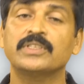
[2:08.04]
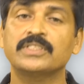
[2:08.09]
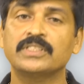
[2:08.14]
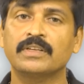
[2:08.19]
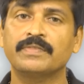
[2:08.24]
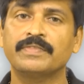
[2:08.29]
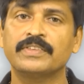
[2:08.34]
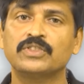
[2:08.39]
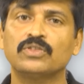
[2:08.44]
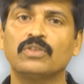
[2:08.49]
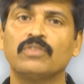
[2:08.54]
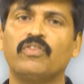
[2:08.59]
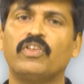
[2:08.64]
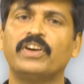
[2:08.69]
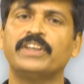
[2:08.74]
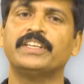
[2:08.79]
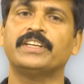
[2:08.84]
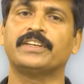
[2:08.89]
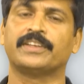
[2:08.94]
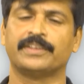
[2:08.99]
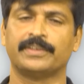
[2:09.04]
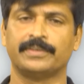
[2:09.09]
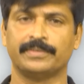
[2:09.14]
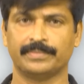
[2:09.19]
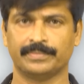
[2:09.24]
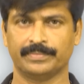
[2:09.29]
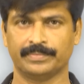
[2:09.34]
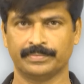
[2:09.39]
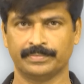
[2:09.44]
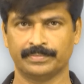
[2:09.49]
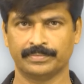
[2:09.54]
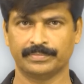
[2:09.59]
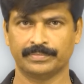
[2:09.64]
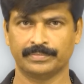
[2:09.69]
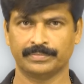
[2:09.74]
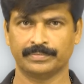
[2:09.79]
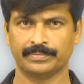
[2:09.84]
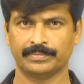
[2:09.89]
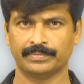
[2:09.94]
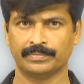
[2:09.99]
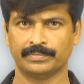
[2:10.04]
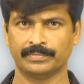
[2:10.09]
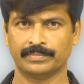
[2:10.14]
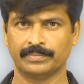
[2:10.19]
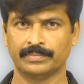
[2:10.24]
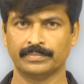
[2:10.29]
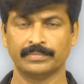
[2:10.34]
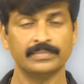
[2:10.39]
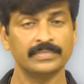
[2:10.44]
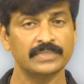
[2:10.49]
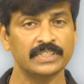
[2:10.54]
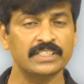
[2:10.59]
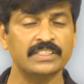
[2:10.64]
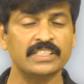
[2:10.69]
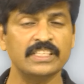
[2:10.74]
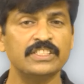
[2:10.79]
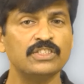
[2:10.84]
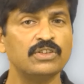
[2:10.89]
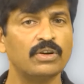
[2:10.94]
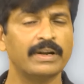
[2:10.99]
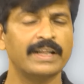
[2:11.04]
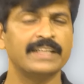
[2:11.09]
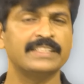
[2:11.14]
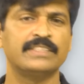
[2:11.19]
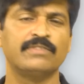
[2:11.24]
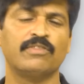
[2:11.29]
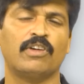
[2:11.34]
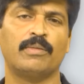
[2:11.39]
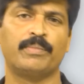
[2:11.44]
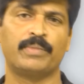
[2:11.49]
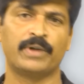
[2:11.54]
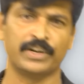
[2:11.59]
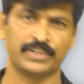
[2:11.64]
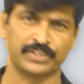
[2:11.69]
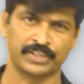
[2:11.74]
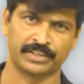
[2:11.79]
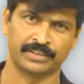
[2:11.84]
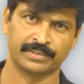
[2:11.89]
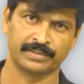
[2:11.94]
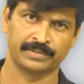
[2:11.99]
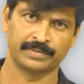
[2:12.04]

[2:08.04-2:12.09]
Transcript: the surface of water. This is known as evaporation.